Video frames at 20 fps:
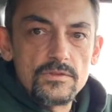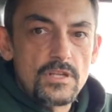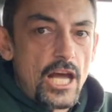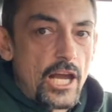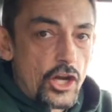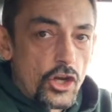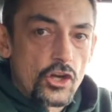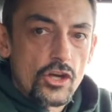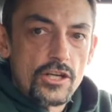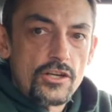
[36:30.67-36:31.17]

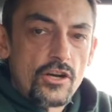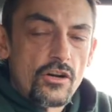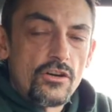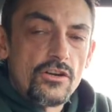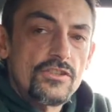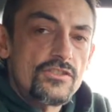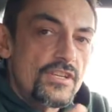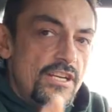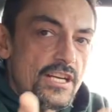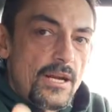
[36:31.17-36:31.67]
a good
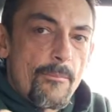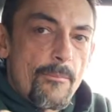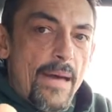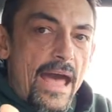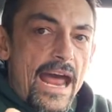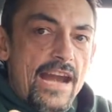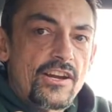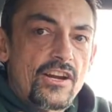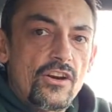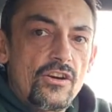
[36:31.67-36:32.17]
currency and a
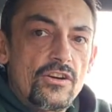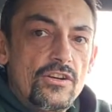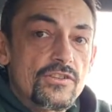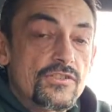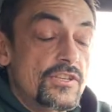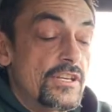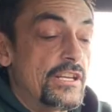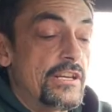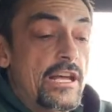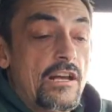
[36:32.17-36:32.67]
bad
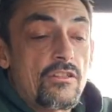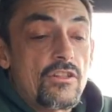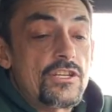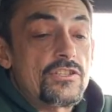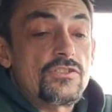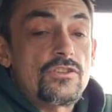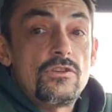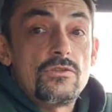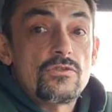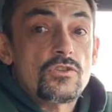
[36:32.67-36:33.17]
currency. Now,
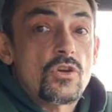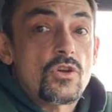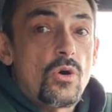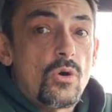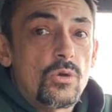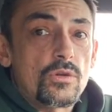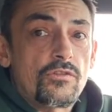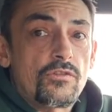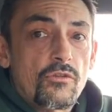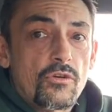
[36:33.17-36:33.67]
let's use
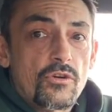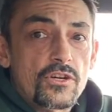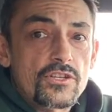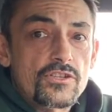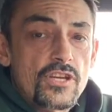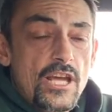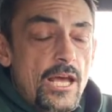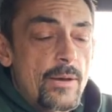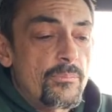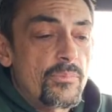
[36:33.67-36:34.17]
gold, for
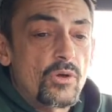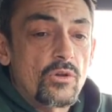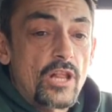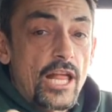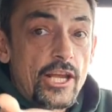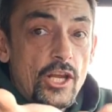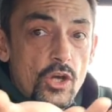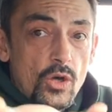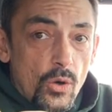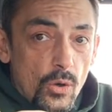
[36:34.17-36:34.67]
example.
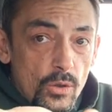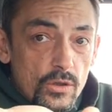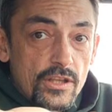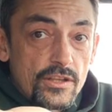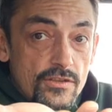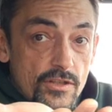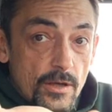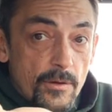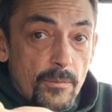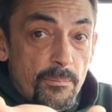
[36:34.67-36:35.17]
Like, gold
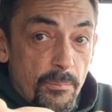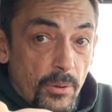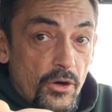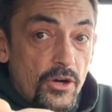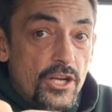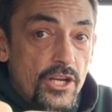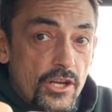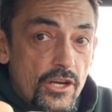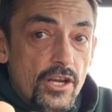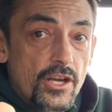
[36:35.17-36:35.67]
is a
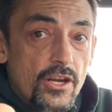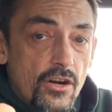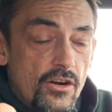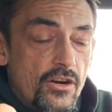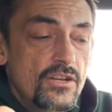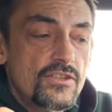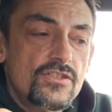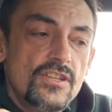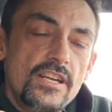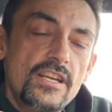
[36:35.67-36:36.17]
pretty good
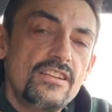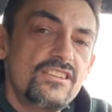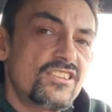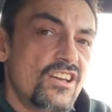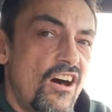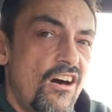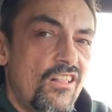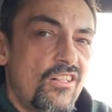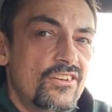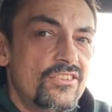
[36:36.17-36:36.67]
currency.
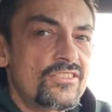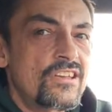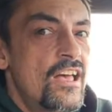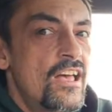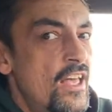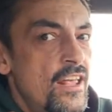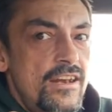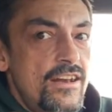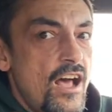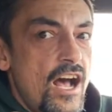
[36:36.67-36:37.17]
Dollars,
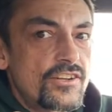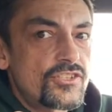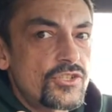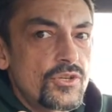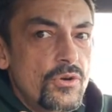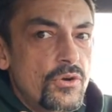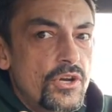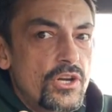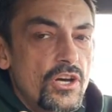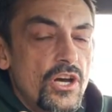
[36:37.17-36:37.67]
not
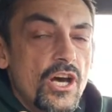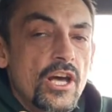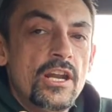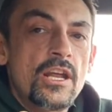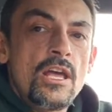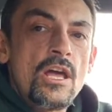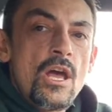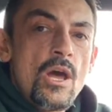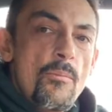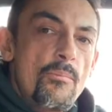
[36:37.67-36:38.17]
so good.
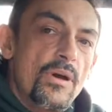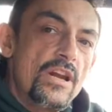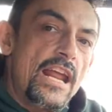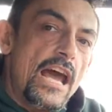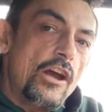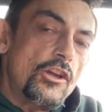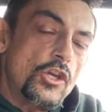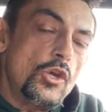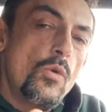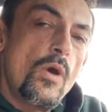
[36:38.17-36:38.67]
But
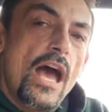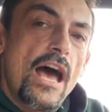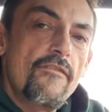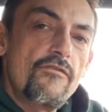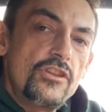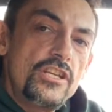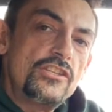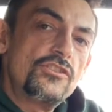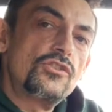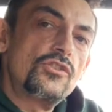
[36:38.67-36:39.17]
now you
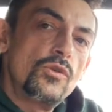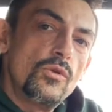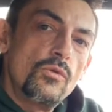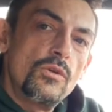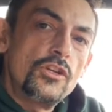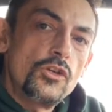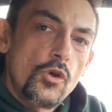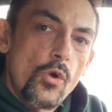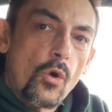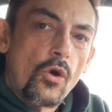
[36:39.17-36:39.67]
have these two
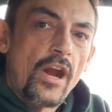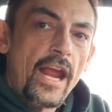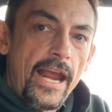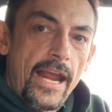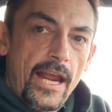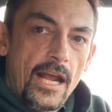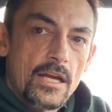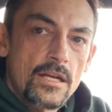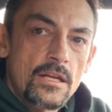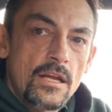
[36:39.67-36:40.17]
in your
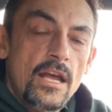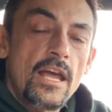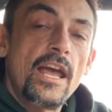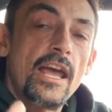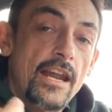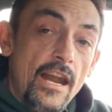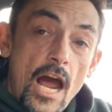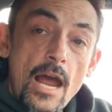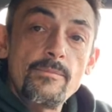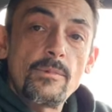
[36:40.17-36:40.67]
hand.
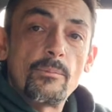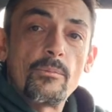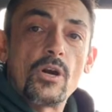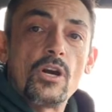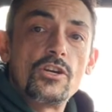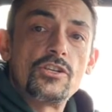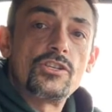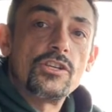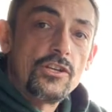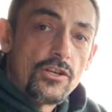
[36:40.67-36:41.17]
And I'm a
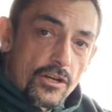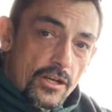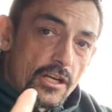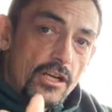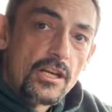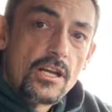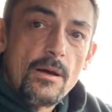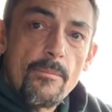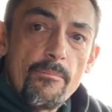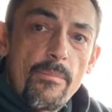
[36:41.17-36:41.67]
merchant. You're
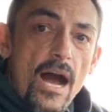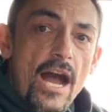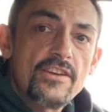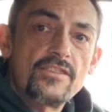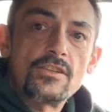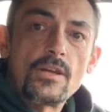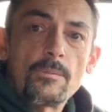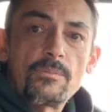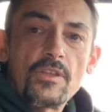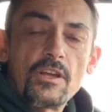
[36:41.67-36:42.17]
going to come buy
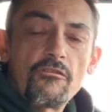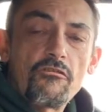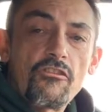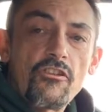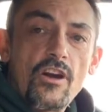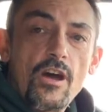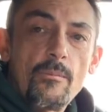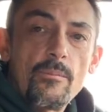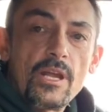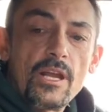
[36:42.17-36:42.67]
something
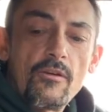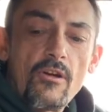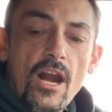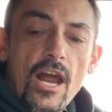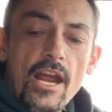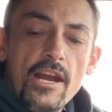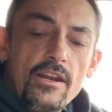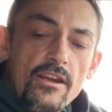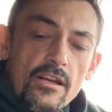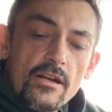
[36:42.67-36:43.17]
from me,
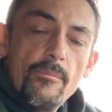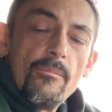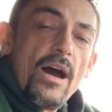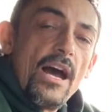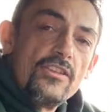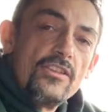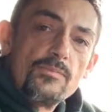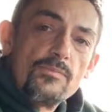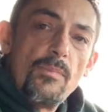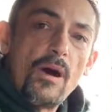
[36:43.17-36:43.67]
right? You're going to
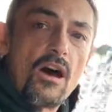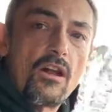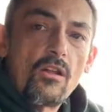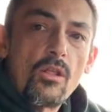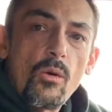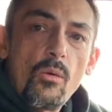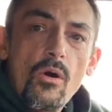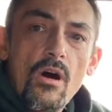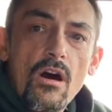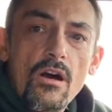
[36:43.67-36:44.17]
buy this
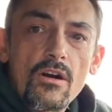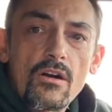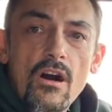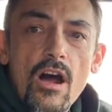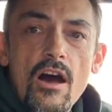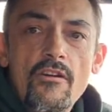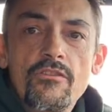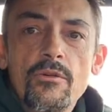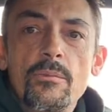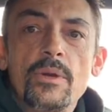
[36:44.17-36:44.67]
bottle of water
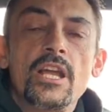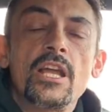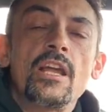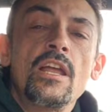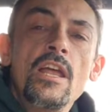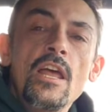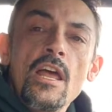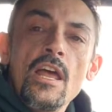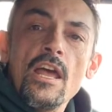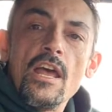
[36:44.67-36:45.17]
off of me.
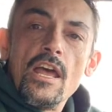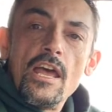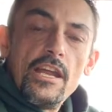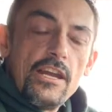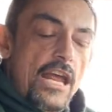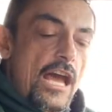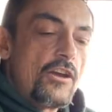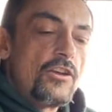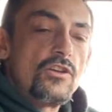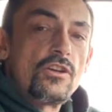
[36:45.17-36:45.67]
And
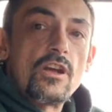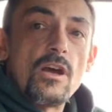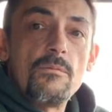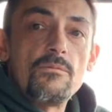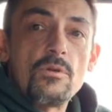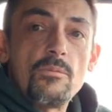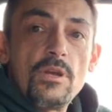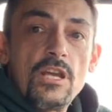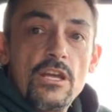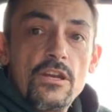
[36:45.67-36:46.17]
now you
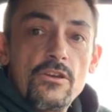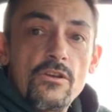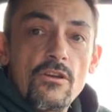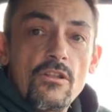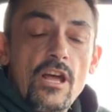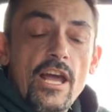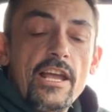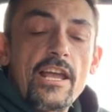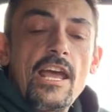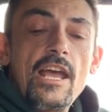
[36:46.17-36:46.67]
come to me and you're
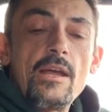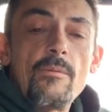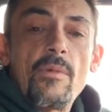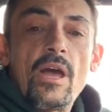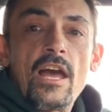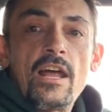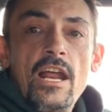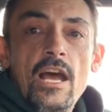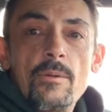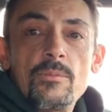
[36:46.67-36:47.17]
like, hey,
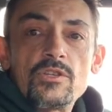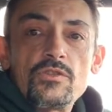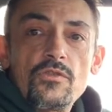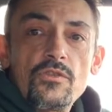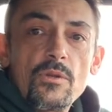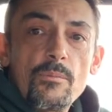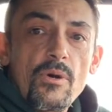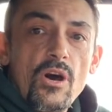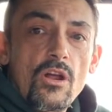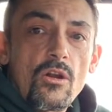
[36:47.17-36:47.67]
man, how much
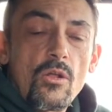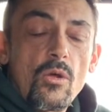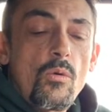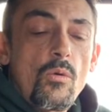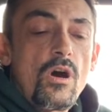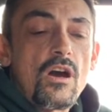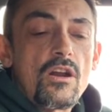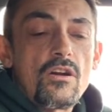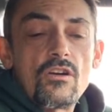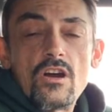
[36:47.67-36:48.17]
for the bottle of
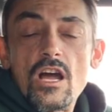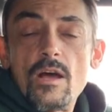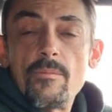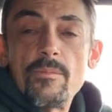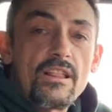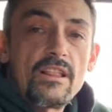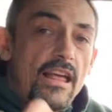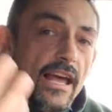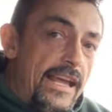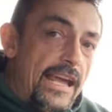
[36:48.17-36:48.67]
water? And I'd
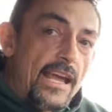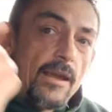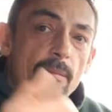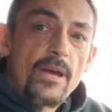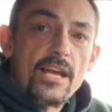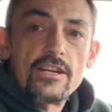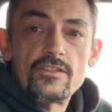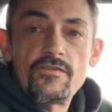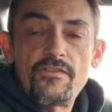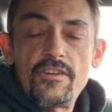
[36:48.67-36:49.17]
be like, hey,
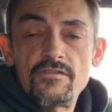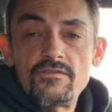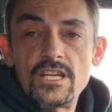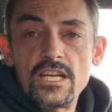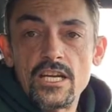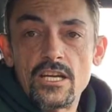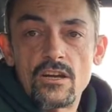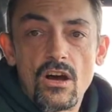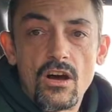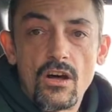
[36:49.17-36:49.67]
man, it's
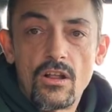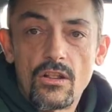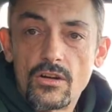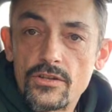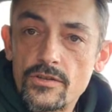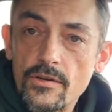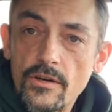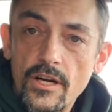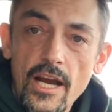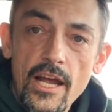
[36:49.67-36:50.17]

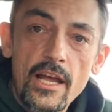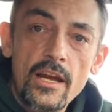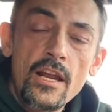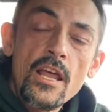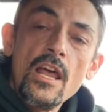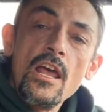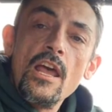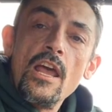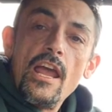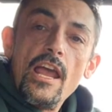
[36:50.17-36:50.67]
$15, right?
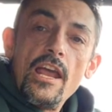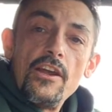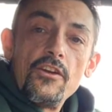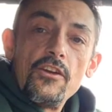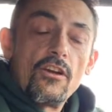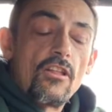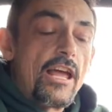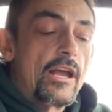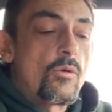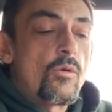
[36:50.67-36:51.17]
And
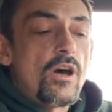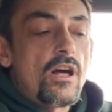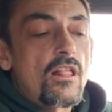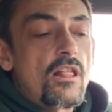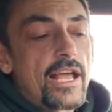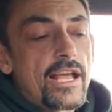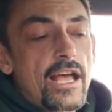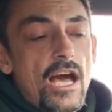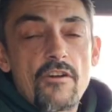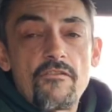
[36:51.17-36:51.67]
you're like, well,
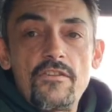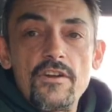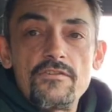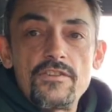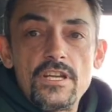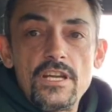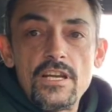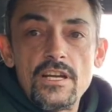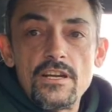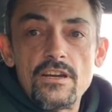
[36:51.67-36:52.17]
I got
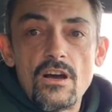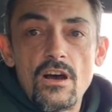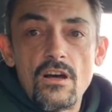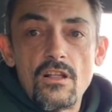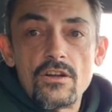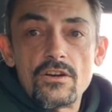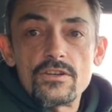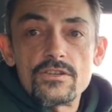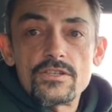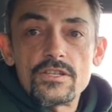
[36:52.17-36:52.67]

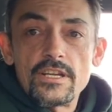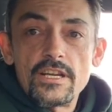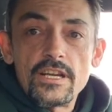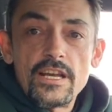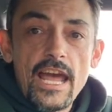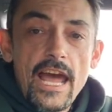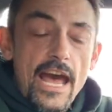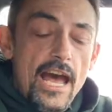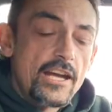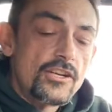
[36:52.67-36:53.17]
$15 in
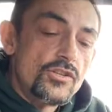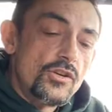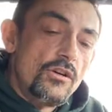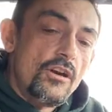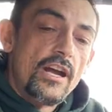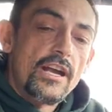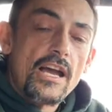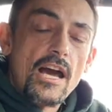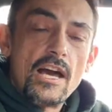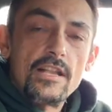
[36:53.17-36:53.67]
cash,
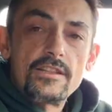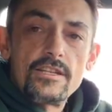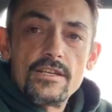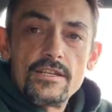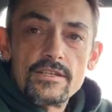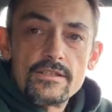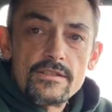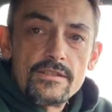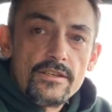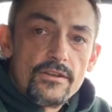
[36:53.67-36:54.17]
or I got
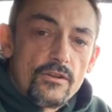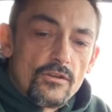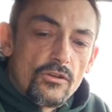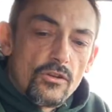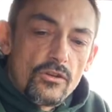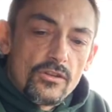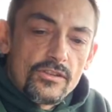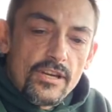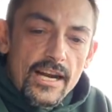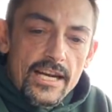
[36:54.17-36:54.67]
this, you know,
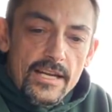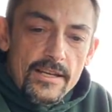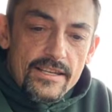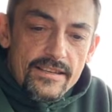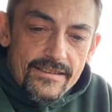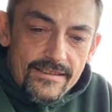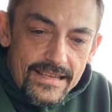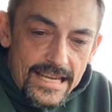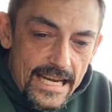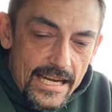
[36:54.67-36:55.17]
little tiny,
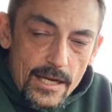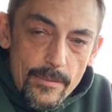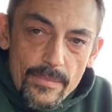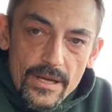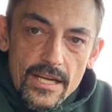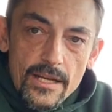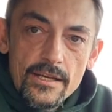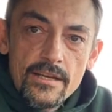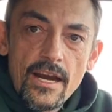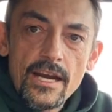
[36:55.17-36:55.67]
itty
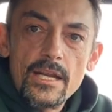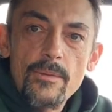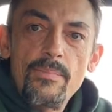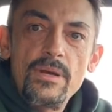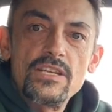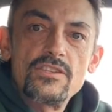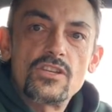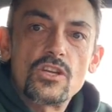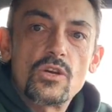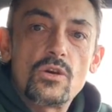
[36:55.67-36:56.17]
bitty tiny
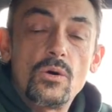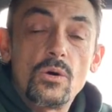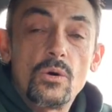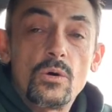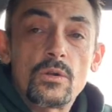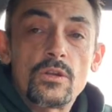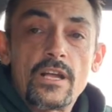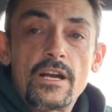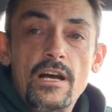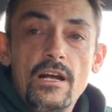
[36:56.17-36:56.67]
piece of
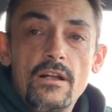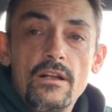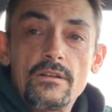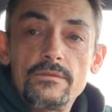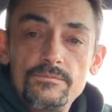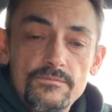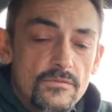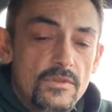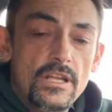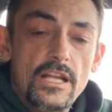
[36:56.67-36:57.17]
gold
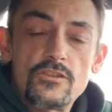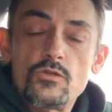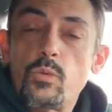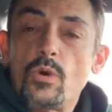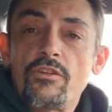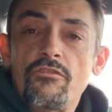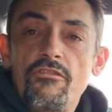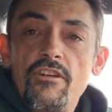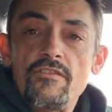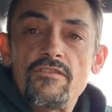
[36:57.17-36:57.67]
that's
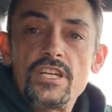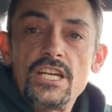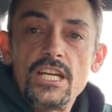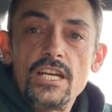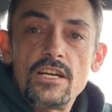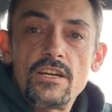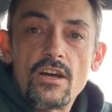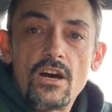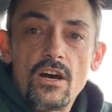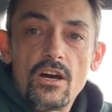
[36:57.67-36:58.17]
worth
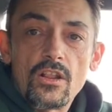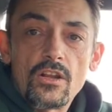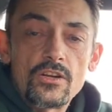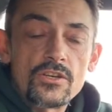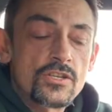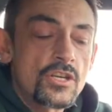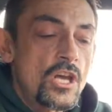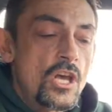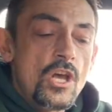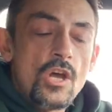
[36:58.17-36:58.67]
$15.